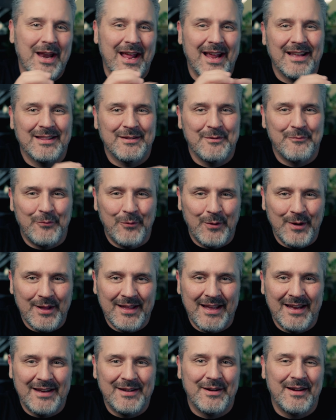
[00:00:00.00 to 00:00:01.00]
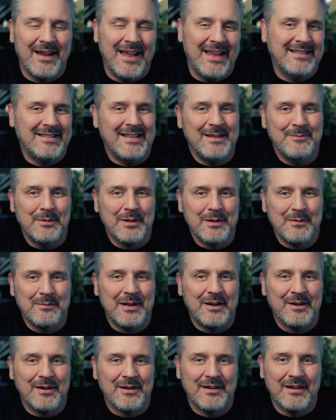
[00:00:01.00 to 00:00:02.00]
I got the Voigtlander
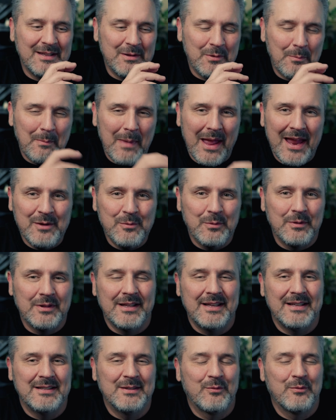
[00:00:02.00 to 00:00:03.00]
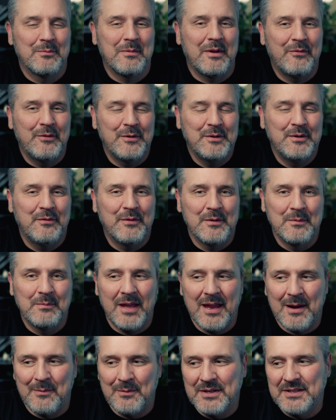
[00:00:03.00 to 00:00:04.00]
18mm, manual lens for my Fujifilm
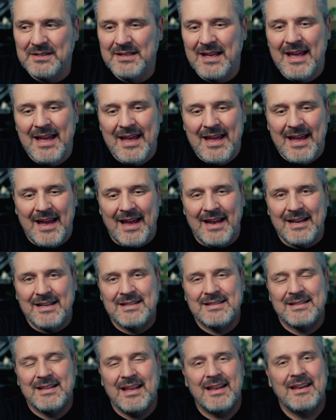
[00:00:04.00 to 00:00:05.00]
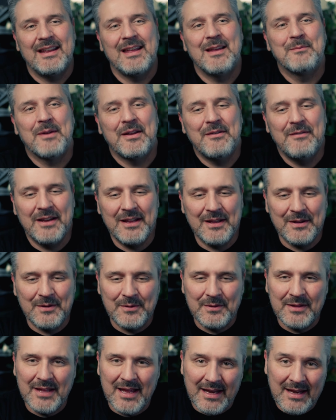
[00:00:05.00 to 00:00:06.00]
cameras, I said in my
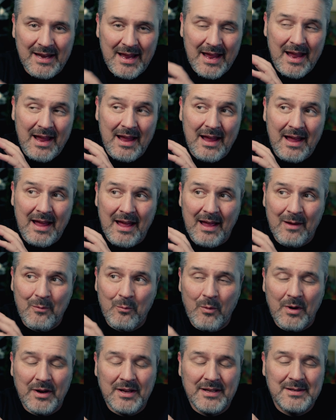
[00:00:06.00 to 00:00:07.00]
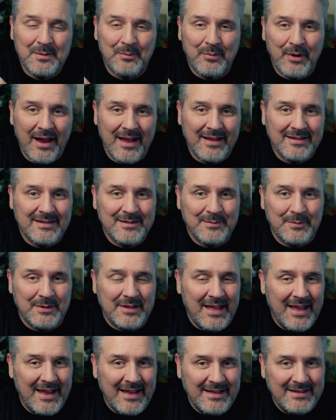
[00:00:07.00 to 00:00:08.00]
video that I wanted to practice with
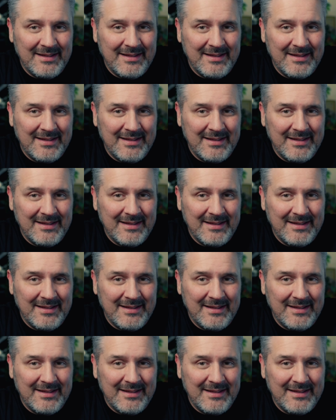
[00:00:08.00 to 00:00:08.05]
the